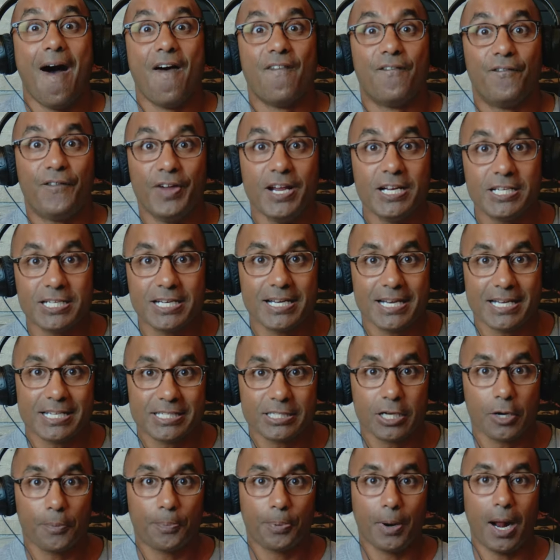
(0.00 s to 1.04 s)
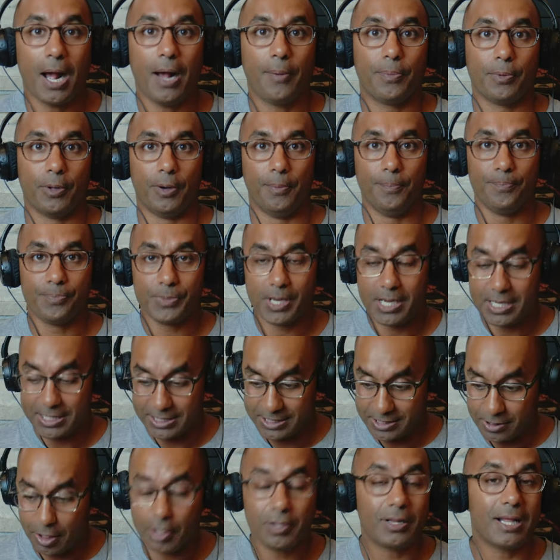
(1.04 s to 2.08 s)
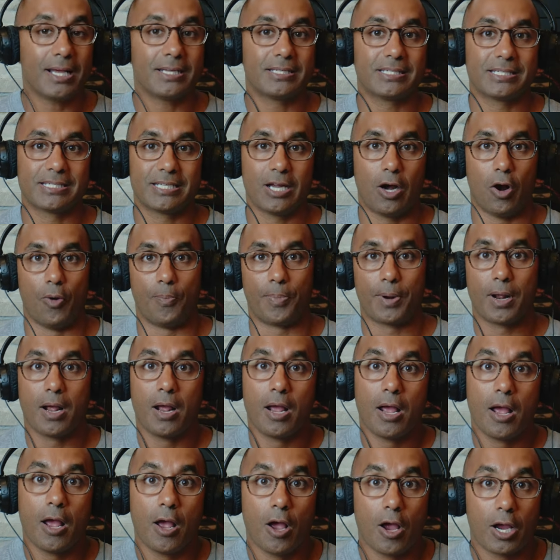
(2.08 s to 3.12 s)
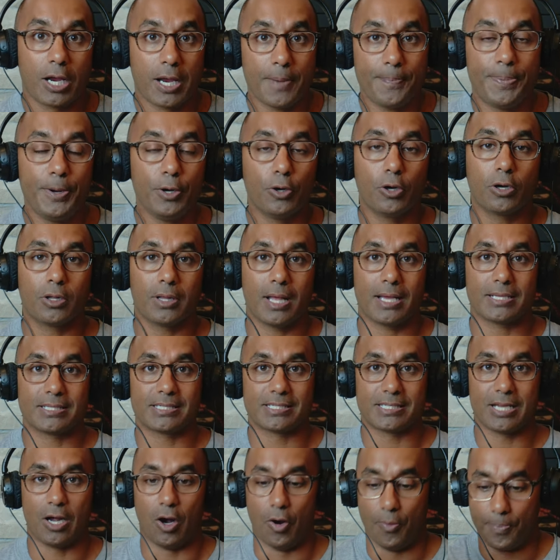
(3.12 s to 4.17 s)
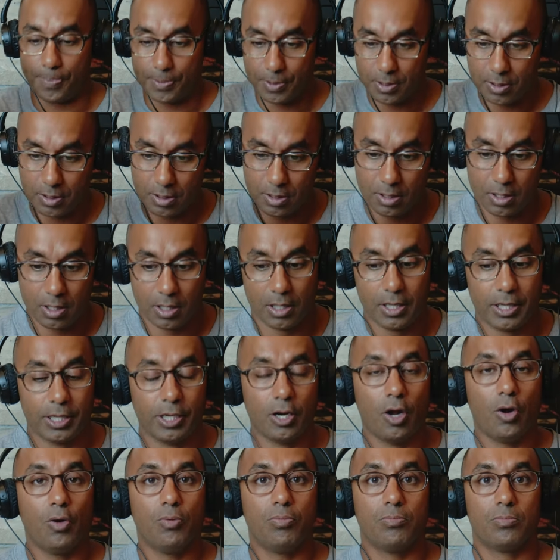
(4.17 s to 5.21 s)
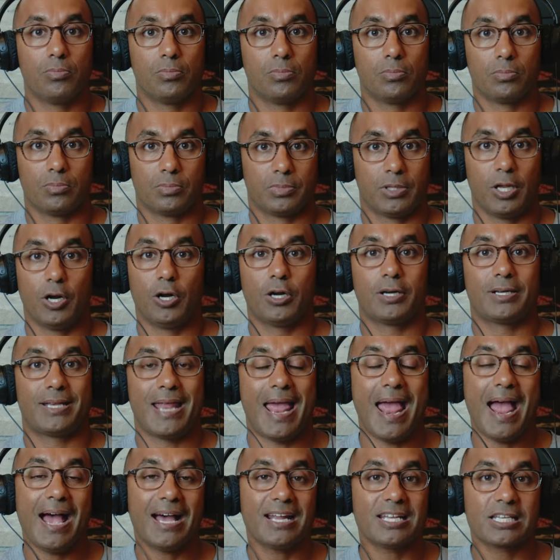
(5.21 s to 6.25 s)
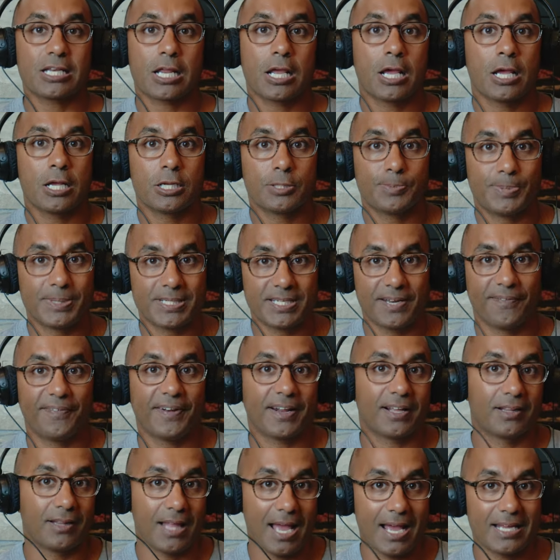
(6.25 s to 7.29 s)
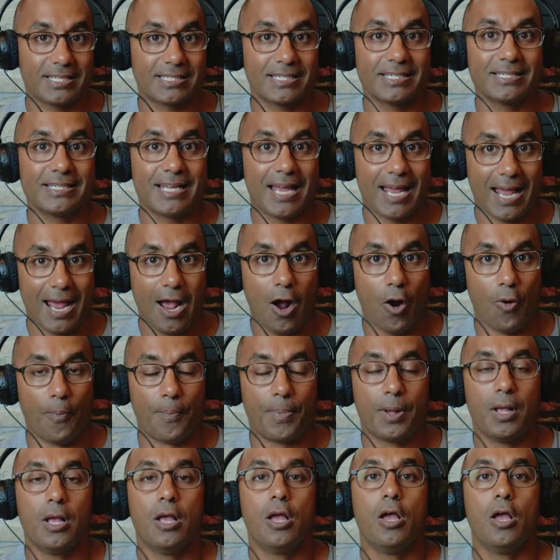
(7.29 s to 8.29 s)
Vision is their problem. Sunglasses help. Computer glasses help. You know, their task-specific glasses help.